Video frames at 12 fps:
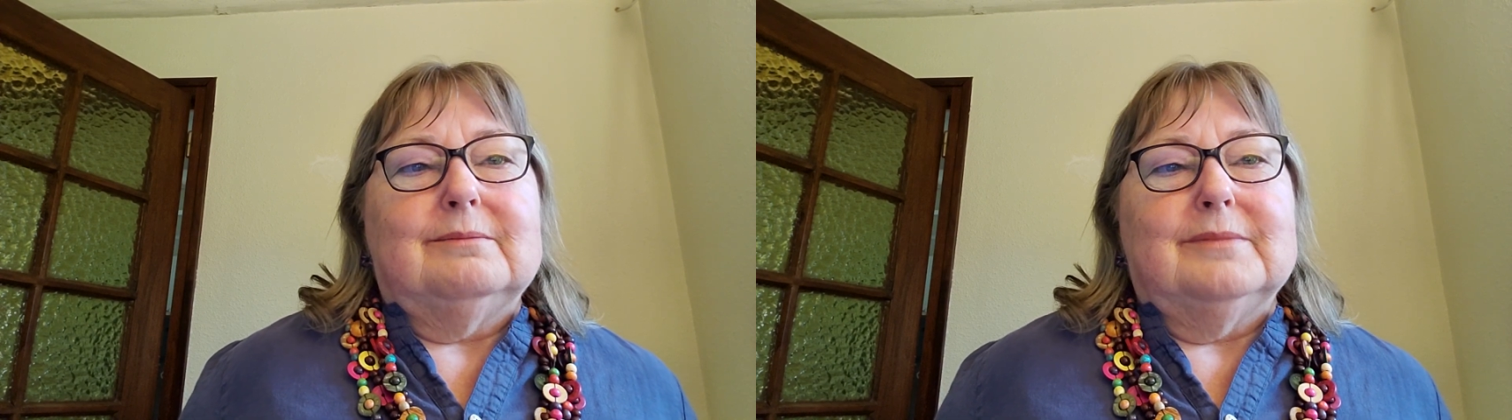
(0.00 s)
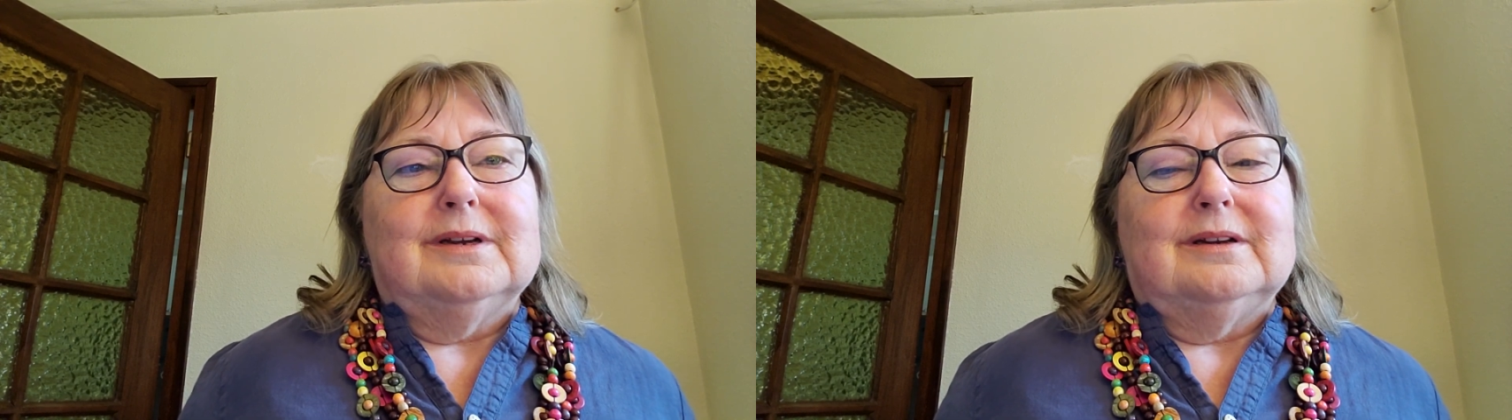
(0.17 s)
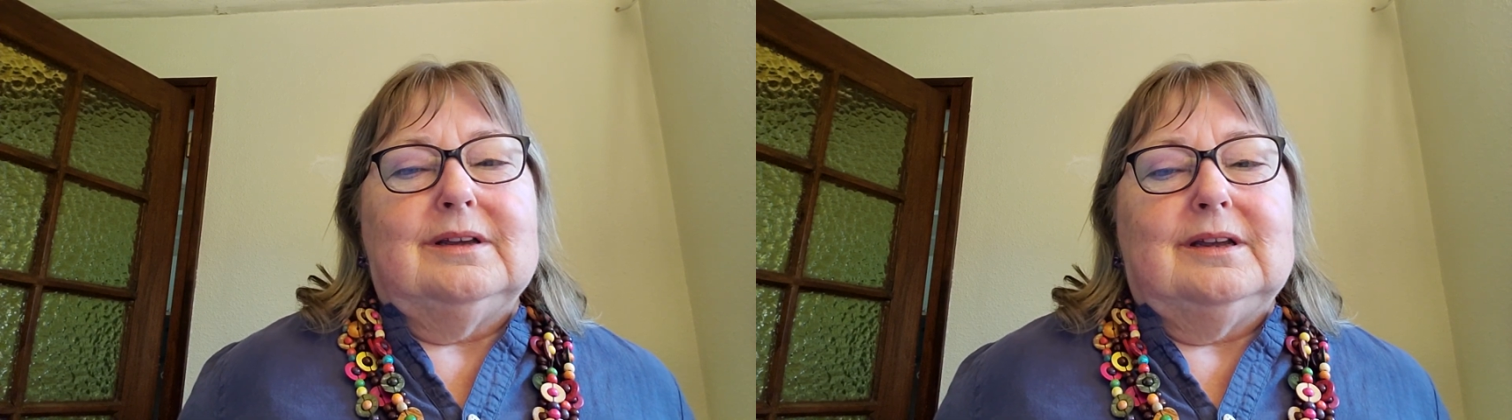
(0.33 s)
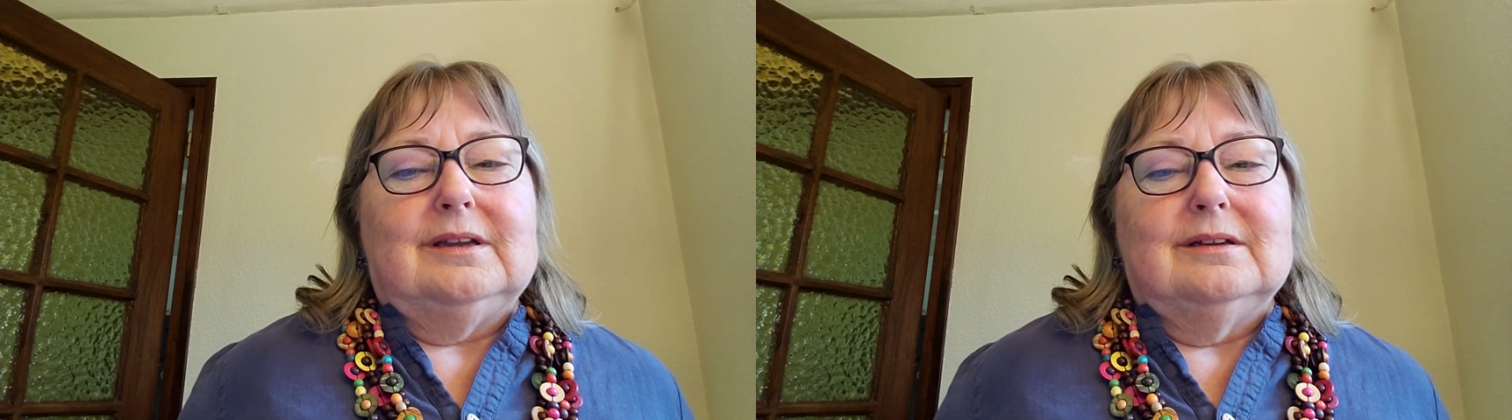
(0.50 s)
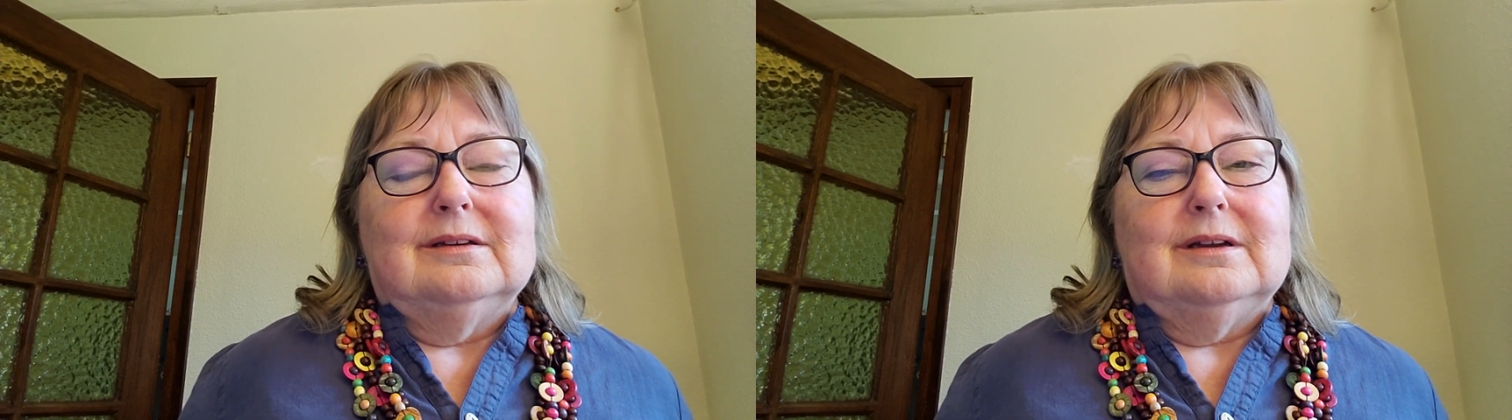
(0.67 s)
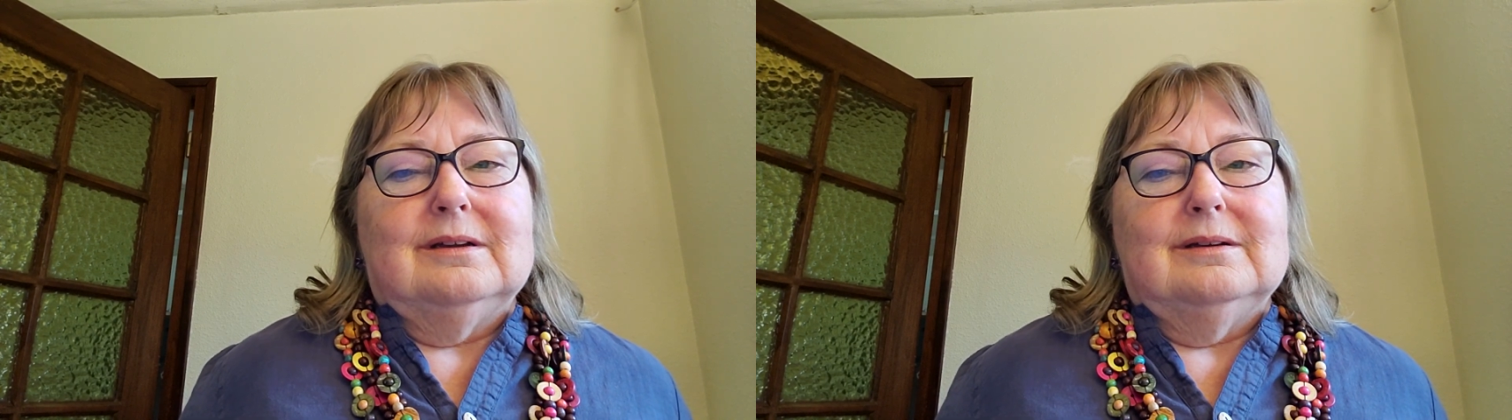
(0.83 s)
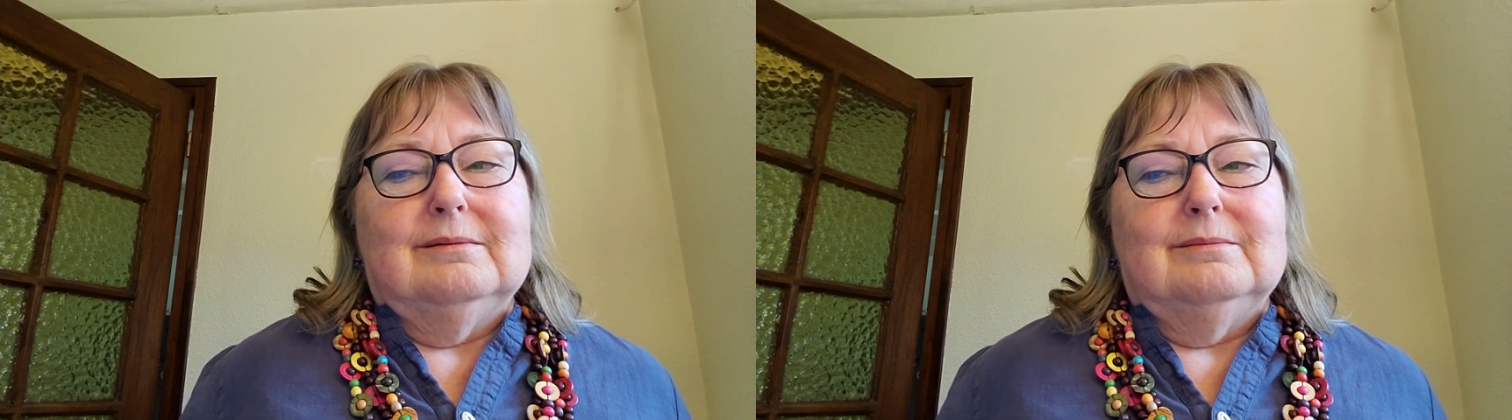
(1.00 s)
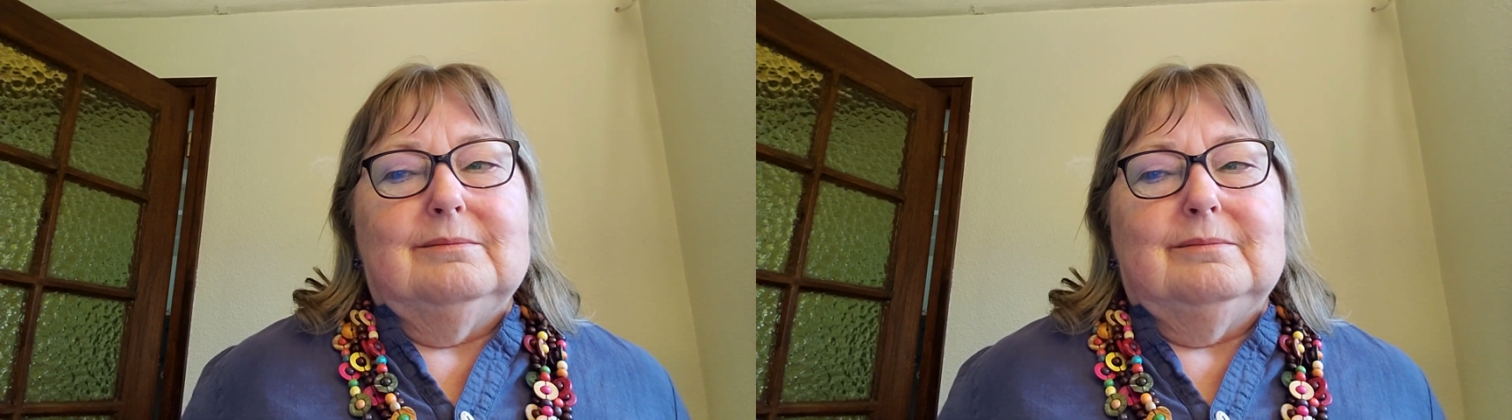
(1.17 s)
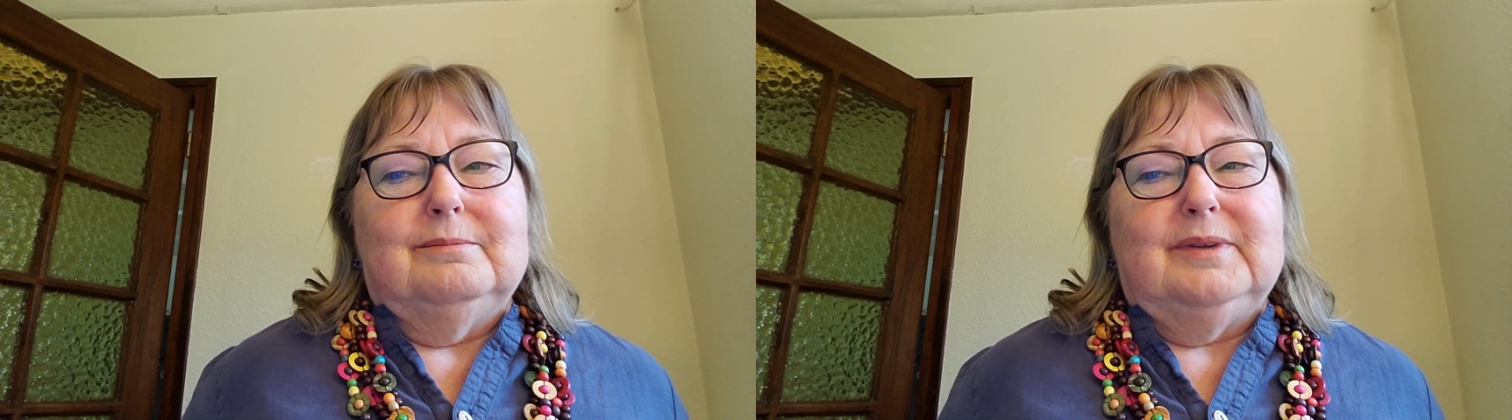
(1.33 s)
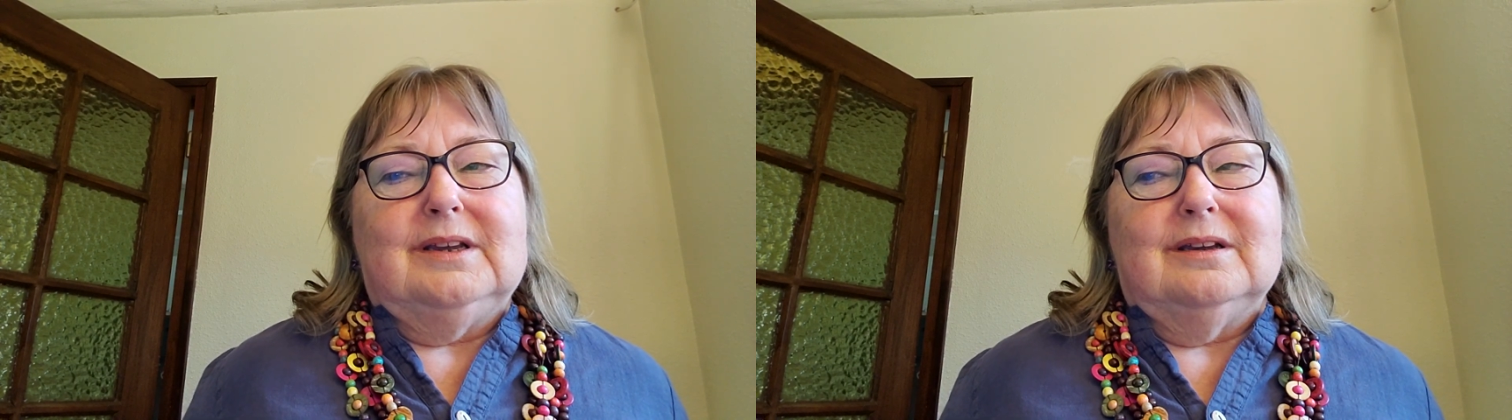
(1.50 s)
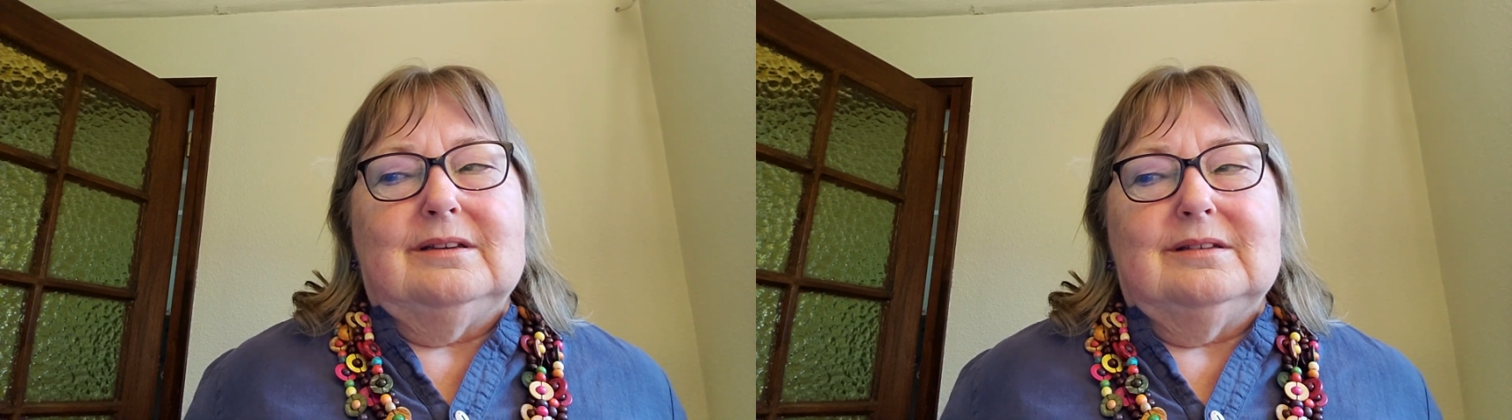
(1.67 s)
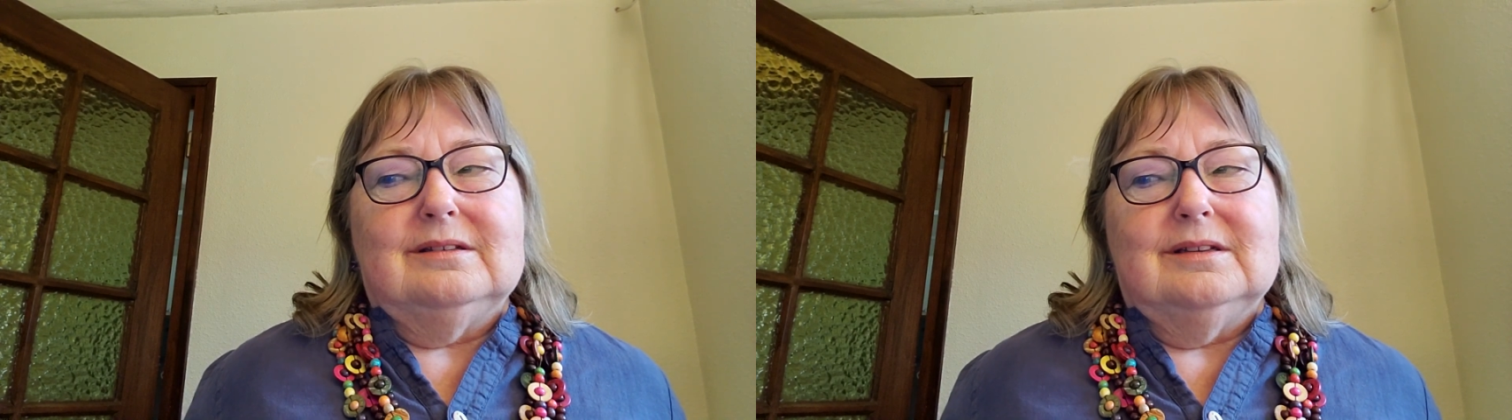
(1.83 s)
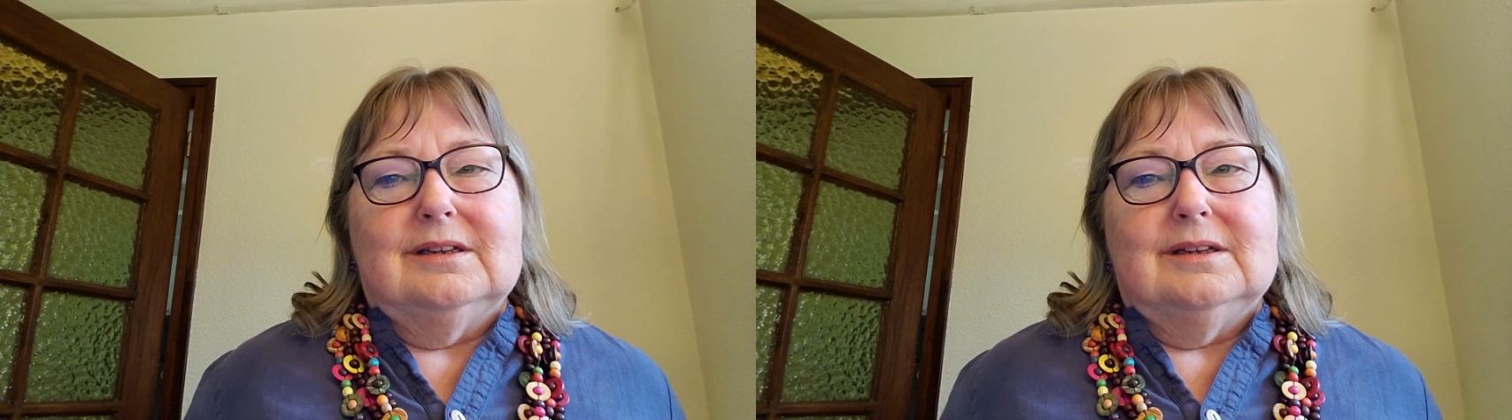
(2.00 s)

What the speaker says: money, because